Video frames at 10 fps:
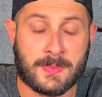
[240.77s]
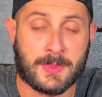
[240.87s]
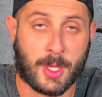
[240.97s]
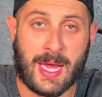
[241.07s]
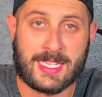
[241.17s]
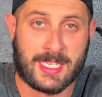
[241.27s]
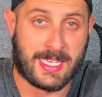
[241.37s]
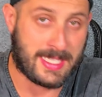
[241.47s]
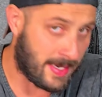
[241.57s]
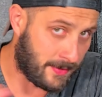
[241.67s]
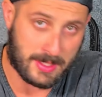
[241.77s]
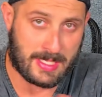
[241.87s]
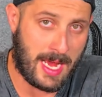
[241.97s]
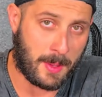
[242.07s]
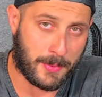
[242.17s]
So that's a different
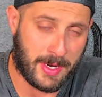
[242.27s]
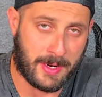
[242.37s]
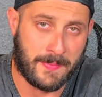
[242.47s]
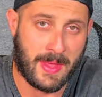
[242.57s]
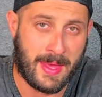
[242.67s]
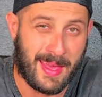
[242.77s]
style printer.